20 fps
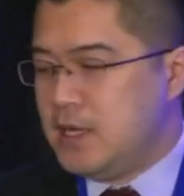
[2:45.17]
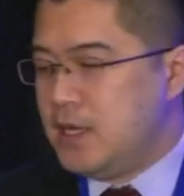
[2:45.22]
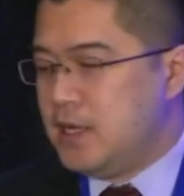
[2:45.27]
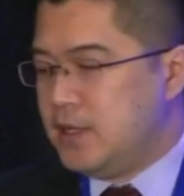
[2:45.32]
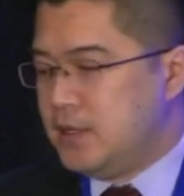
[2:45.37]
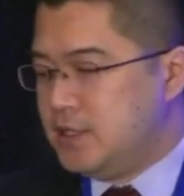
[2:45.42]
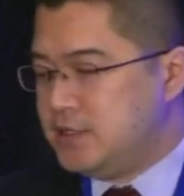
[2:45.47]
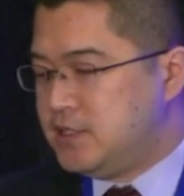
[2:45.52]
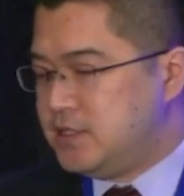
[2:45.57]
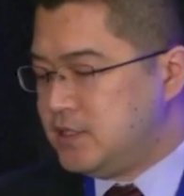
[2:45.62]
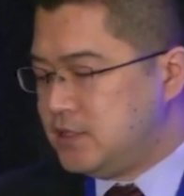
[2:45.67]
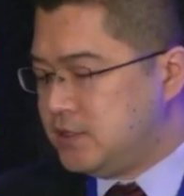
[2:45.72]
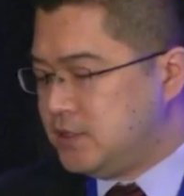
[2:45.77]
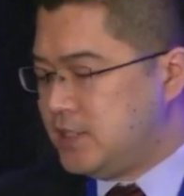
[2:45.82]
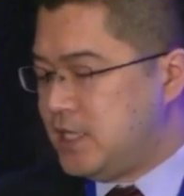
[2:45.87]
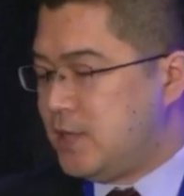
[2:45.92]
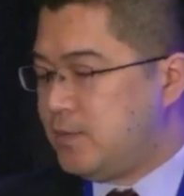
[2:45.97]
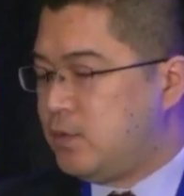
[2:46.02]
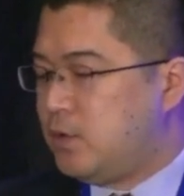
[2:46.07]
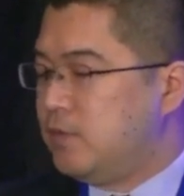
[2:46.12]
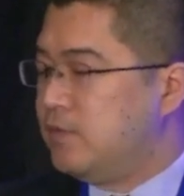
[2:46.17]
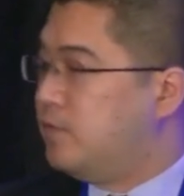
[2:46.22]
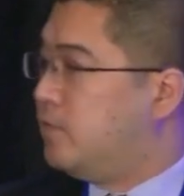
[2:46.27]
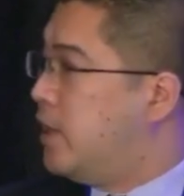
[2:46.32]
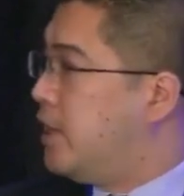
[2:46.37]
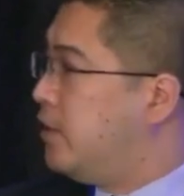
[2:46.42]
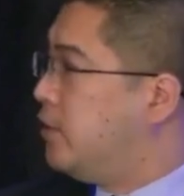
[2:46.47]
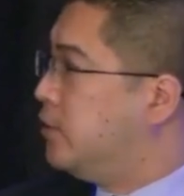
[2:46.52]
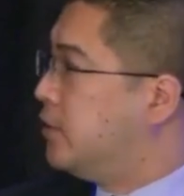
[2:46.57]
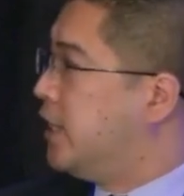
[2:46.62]
This is an example of
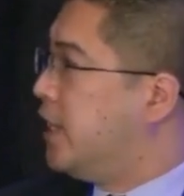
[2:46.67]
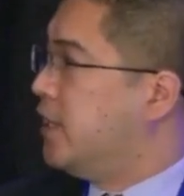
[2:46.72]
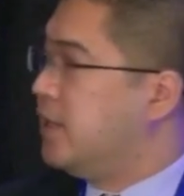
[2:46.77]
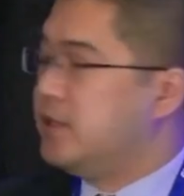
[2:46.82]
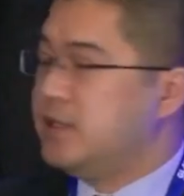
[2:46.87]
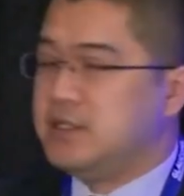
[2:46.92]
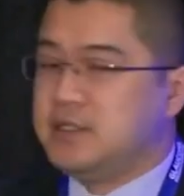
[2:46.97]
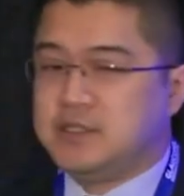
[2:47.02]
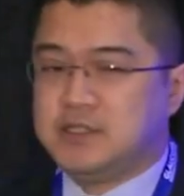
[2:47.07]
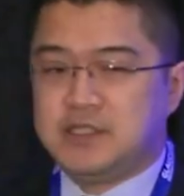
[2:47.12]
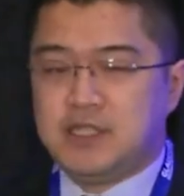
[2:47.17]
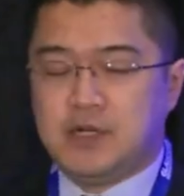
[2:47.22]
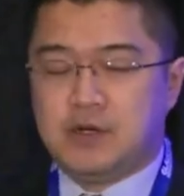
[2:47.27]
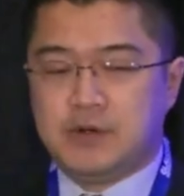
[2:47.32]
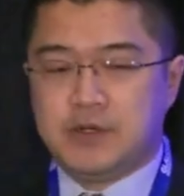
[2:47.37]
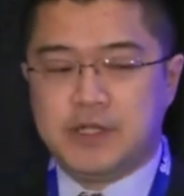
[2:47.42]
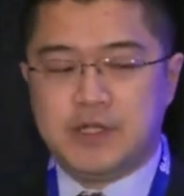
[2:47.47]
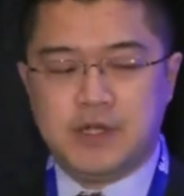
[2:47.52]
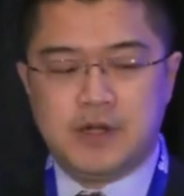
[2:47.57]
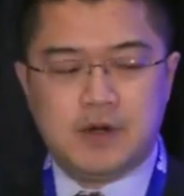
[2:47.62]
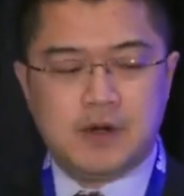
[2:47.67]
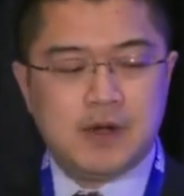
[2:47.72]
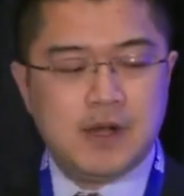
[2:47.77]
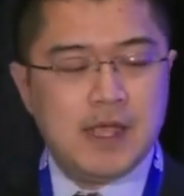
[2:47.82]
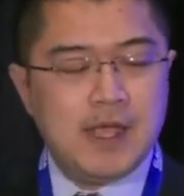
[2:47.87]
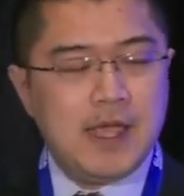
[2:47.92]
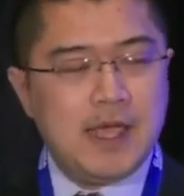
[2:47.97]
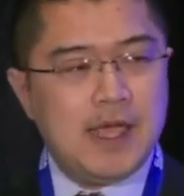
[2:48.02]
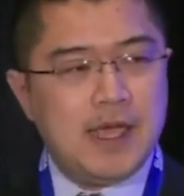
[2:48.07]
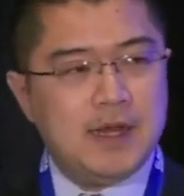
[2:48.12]
retinal ganglion cell here,
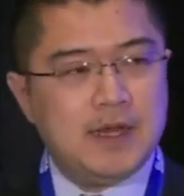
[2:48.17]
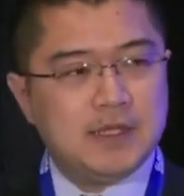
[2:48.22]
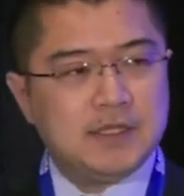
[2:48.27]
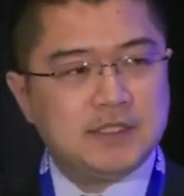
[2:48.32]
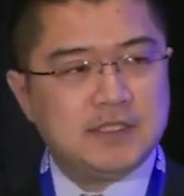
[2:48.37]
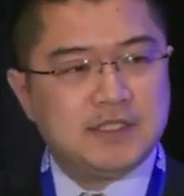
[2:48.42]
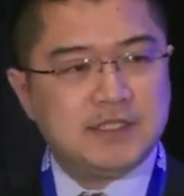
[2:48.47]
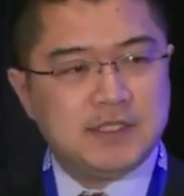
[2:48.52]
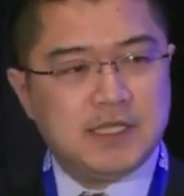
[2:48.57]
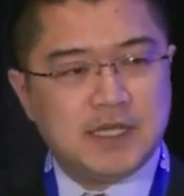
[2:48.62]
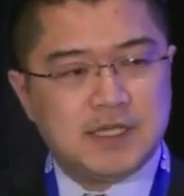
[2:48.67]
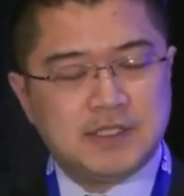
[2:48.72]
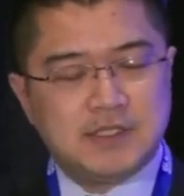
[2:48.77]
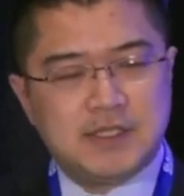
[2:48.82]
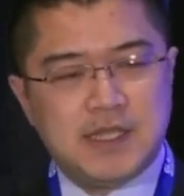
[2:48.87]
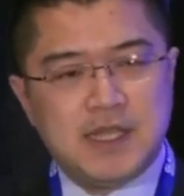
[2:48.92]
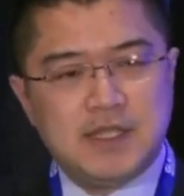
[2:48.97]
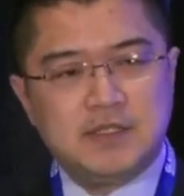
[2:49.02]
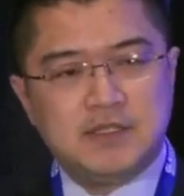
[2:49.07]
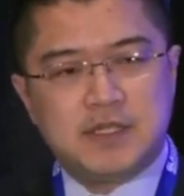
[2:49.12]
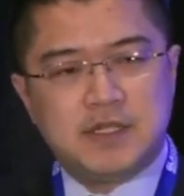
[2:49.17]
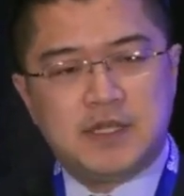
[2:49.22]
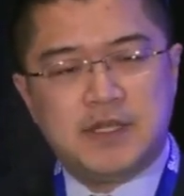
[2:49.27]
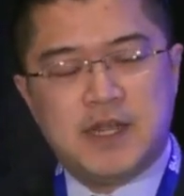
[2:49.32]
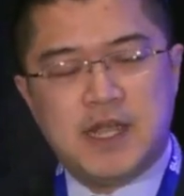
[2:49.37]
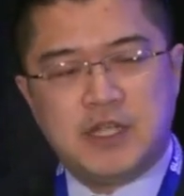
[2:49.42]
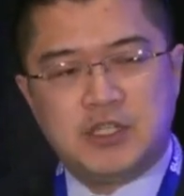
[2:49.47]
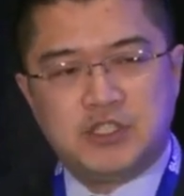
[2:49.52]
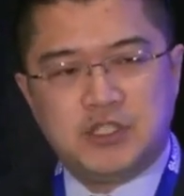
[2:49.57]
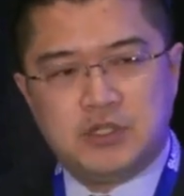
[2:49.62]
and it extends a
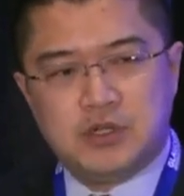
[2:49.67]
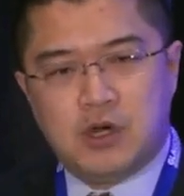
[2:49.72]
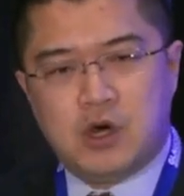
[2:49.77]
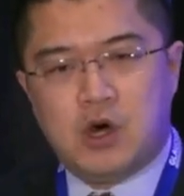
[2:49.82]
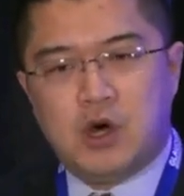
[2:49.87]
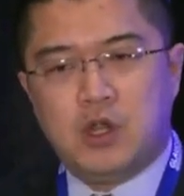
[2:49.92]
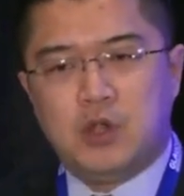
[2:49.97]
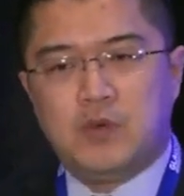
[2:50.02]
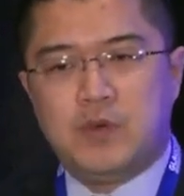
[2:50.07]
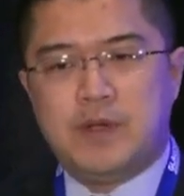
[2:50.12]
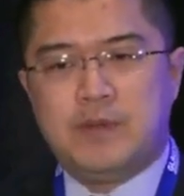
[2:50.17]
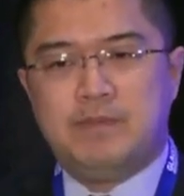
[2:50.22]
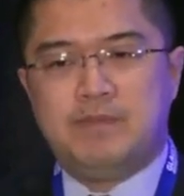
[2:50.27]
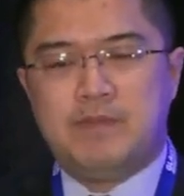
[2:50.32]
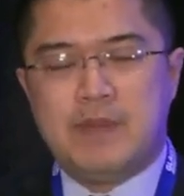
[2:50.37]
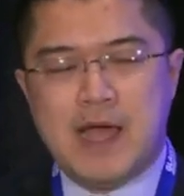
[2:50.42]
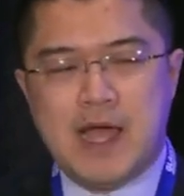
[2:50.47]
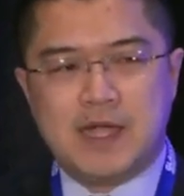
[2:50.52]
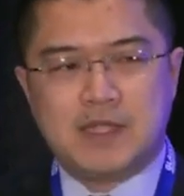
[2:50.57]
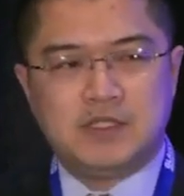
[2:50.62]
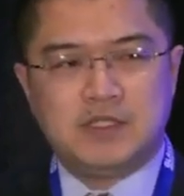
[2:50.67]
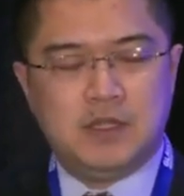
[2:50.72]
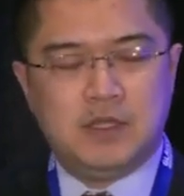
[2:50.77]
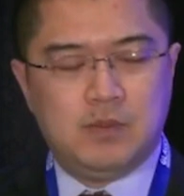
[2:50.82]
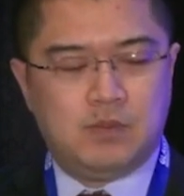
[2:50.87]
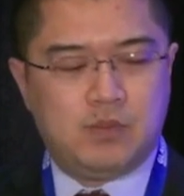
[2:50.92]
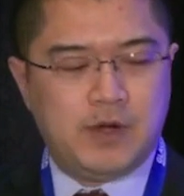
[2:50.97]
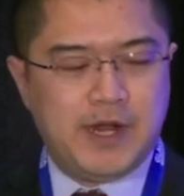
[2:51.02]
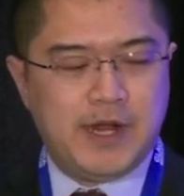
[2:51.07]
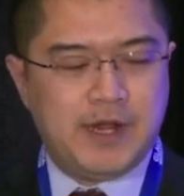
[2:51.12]
connection all the way back to the
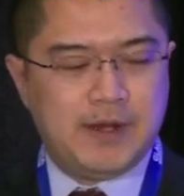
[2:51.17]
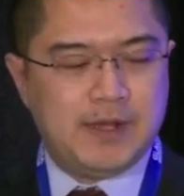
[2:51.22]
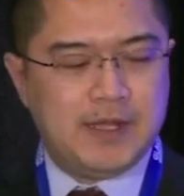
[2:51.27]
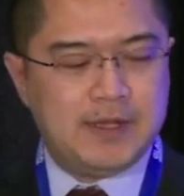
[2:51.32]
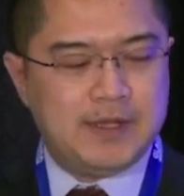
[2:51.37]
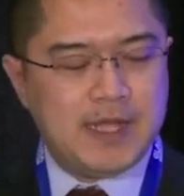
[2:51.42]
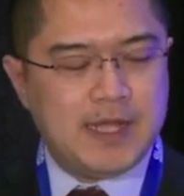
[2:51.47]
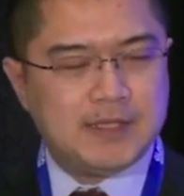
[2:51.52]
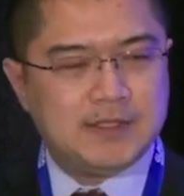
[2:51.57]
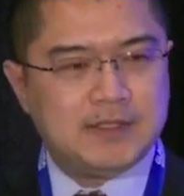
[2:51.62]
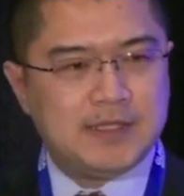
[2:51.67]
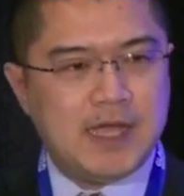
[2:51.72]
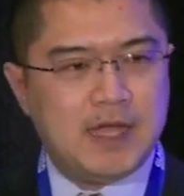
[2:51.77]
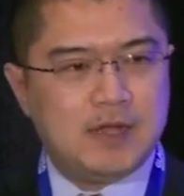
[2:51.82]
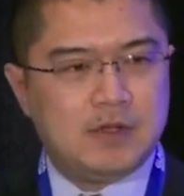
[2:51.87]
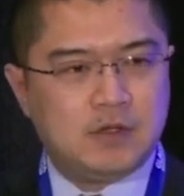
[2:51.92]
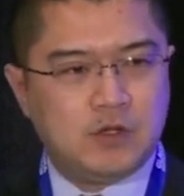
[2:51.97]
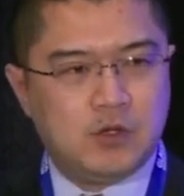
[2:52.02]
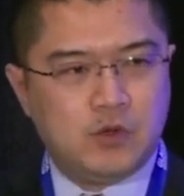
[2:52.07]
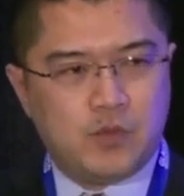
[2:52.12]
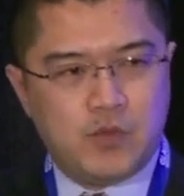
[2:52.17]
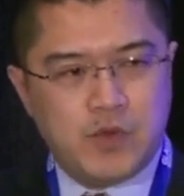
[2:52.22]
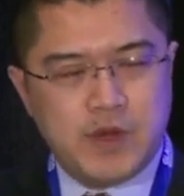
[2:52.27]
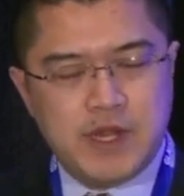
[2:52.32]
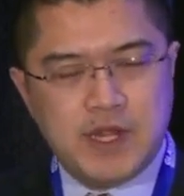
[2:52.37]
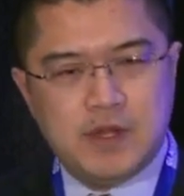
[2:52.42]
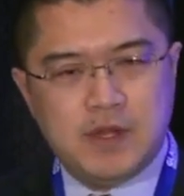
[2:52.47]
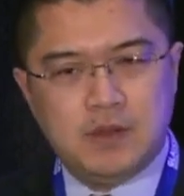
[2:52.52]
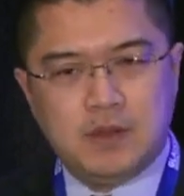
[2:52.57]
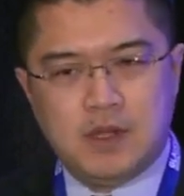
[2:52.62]
brain, and that's that
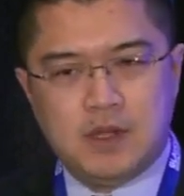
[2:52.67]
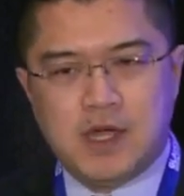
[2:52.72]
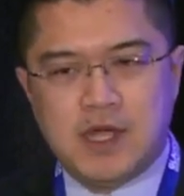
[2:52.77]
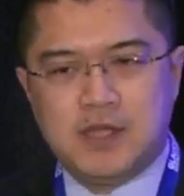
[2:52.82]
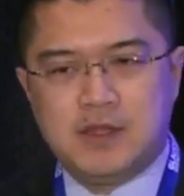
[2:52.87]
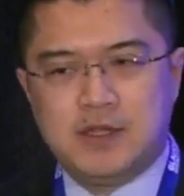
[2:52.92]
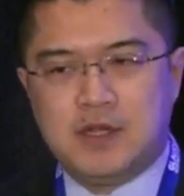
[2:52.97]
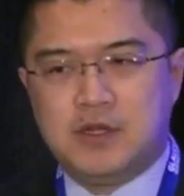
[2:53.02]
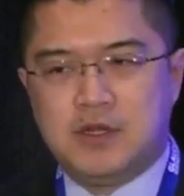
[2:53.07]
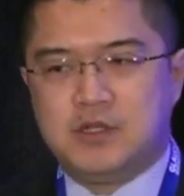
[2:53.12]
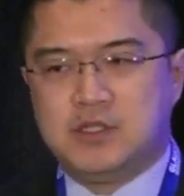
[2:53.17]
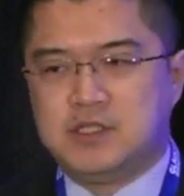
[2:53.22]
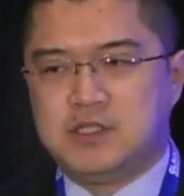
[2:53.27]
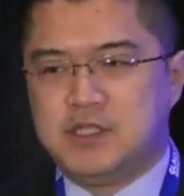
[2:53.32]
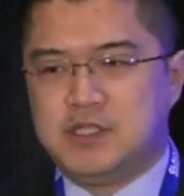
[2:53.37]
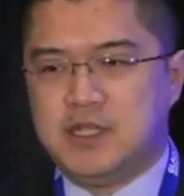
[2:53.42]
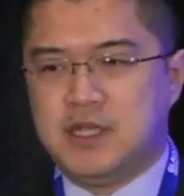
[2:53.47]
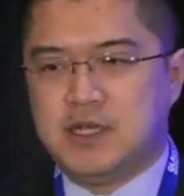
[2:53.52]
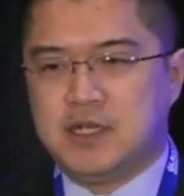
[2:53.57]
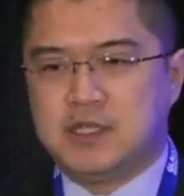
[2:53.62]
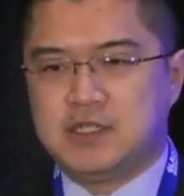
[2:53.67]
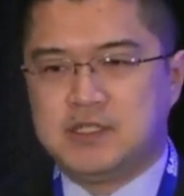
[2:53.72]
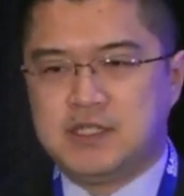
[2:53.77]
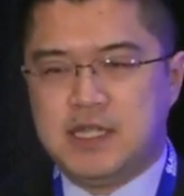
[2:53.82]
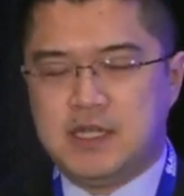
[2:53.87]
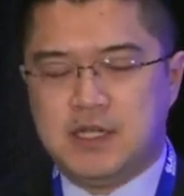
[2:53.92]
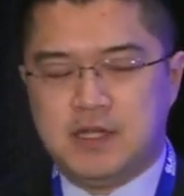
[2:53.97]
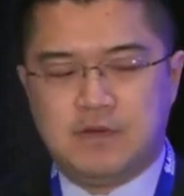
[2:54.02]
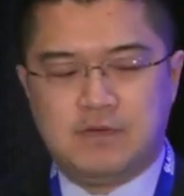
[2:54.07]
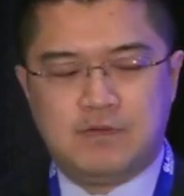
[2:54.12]
green line that you're seeing
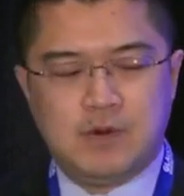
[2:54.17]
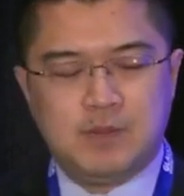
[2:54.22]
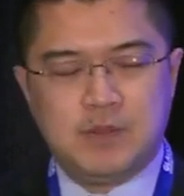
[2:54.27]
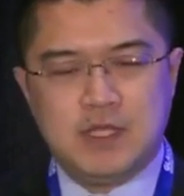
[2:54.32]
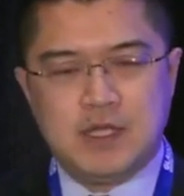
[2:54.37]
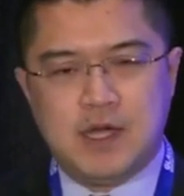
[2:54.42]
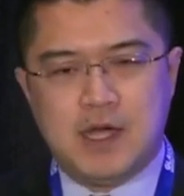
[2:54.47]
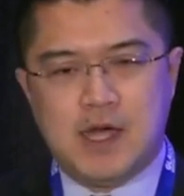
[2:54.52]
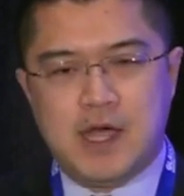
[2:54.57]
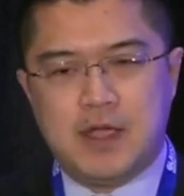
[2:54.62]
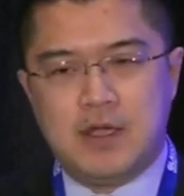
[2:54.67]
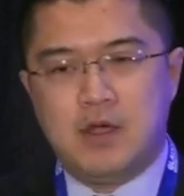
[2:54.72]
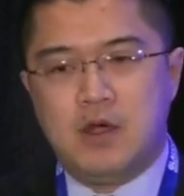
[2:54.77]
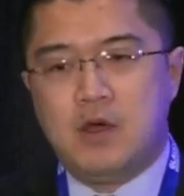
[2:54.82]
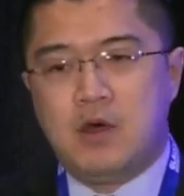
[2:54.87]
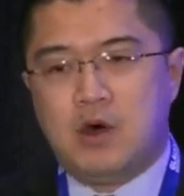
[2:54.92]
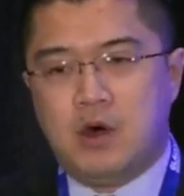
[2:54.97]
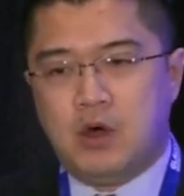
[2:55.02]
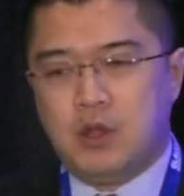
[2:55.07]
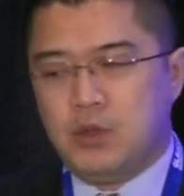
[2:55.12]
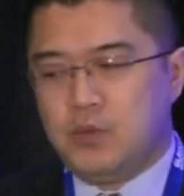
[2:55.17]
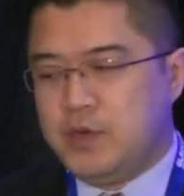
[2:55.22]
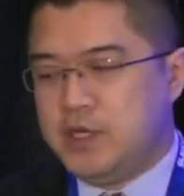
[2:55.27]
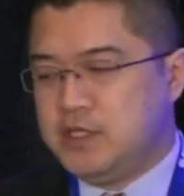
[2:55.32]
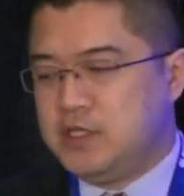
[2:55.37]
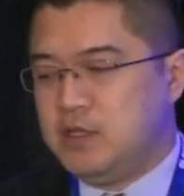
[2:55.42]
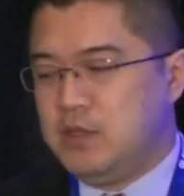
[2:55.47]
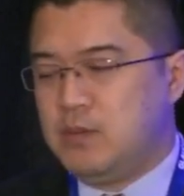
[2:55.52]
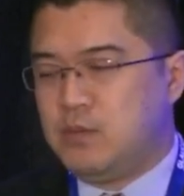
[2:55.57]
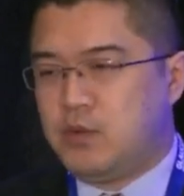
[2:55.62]
extending from the eye all the way
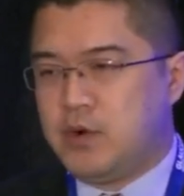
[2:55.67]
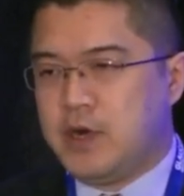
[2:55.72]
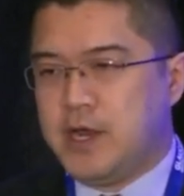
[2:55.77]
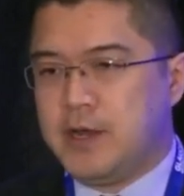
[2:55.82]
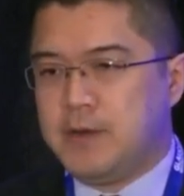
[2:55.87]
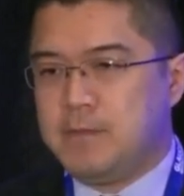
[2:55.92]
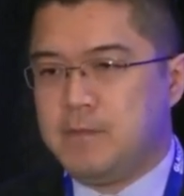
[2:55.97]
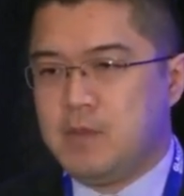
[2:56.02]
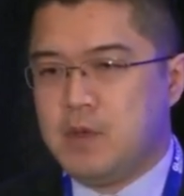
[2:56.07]
to the brain.